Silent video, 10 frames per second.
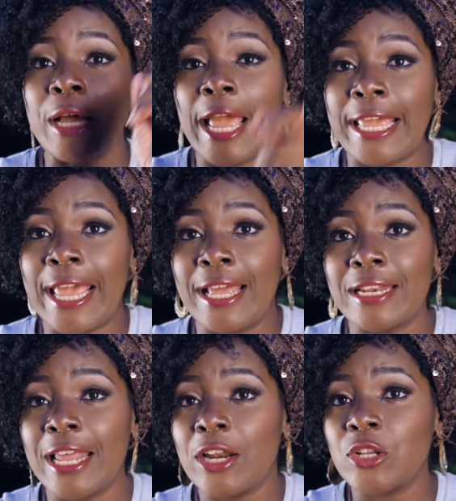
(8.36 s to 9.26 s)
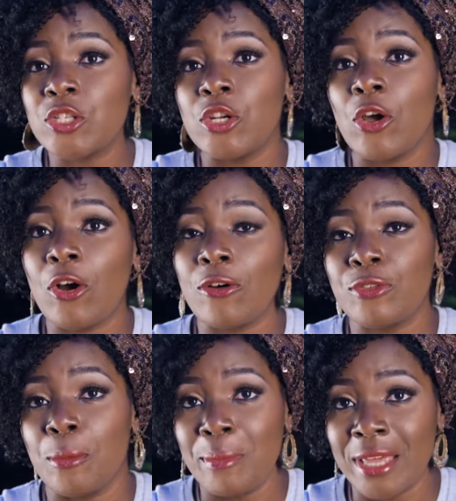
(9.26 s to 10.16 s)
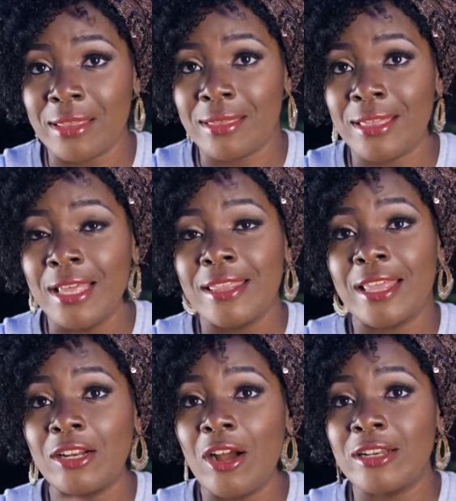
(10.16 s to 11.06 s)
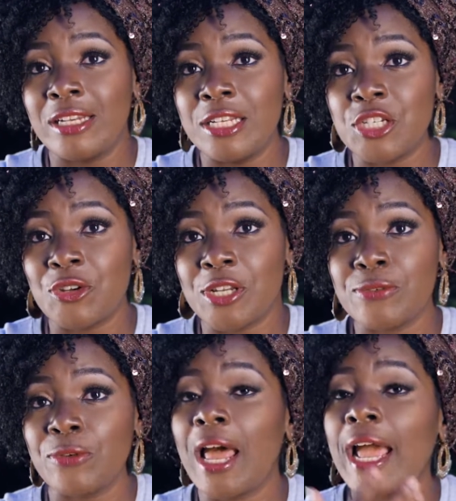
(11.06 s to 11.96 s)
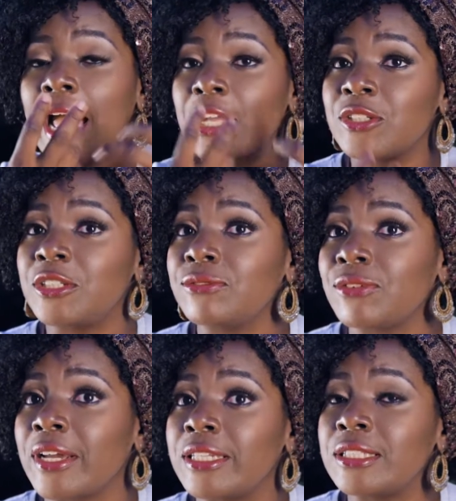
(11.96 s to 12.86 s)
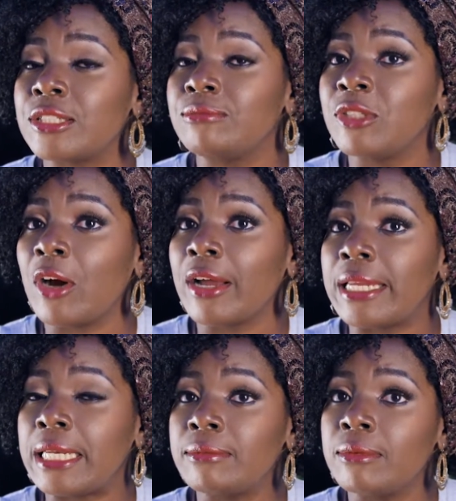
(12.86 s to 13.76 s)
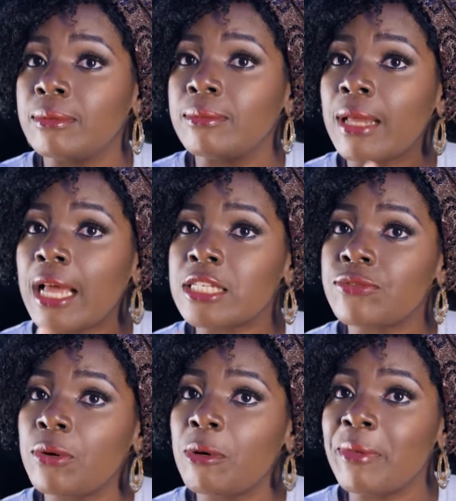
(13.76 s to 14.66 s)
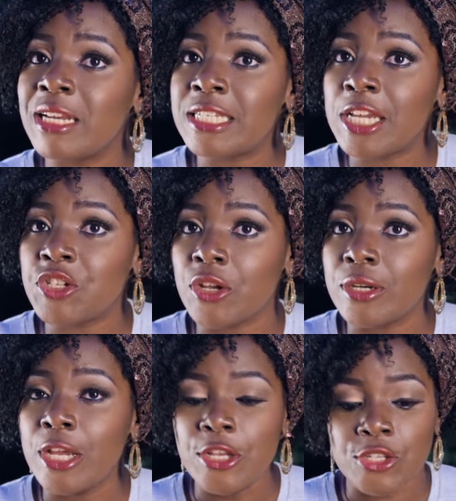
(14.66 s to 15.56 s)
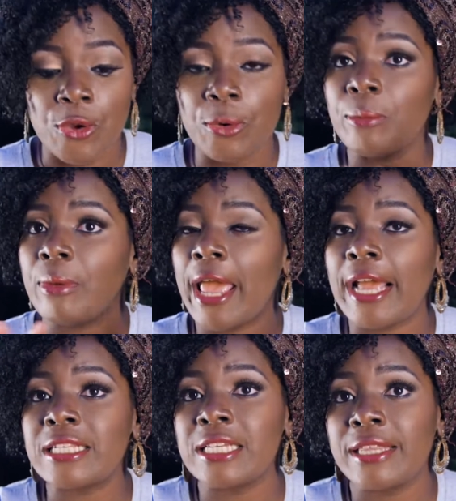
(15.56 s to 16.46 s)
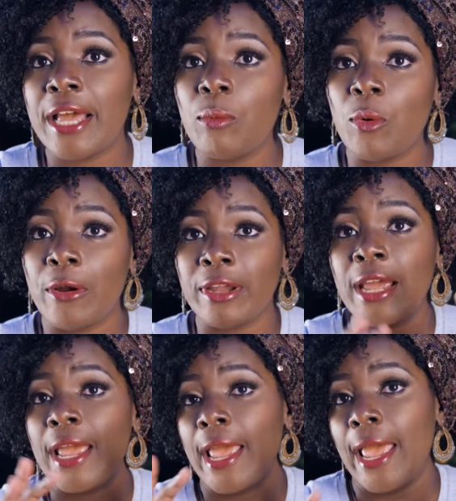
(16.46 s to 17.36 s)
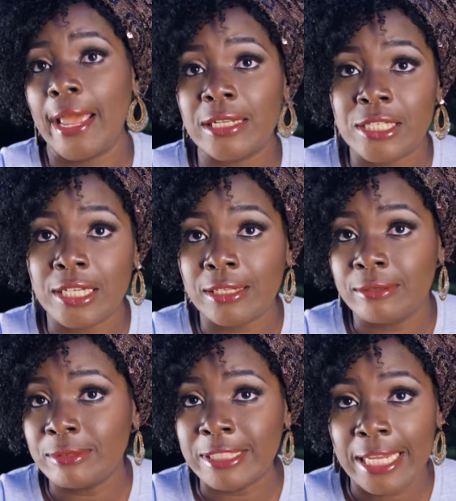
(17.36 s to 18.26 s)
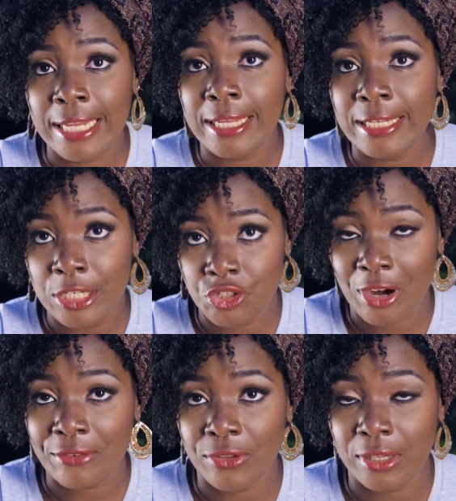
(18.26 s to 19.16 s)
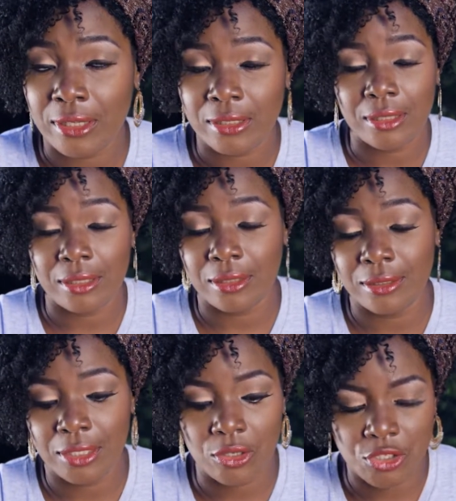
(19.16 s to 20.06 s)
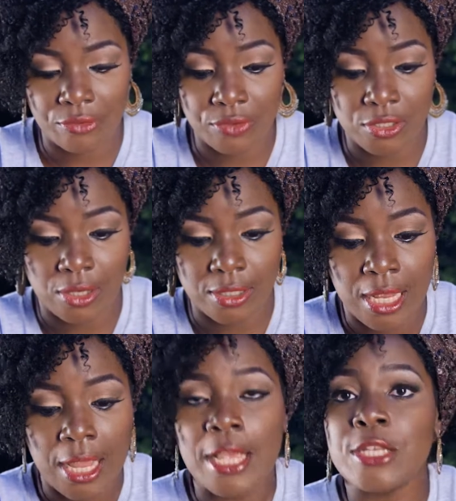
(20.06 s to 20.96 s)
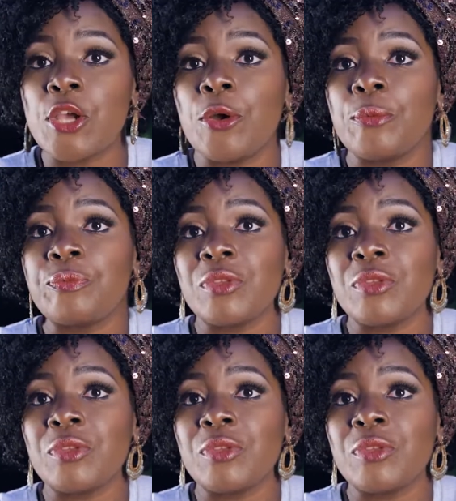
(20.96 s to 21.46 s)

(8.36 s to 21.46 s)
Again, let us knock off the myth that gardening is stressful. I actually find gardening as a form of meditation. So hectic day at work, hectic day in traffic. Oh, Lagos traffic sucks. So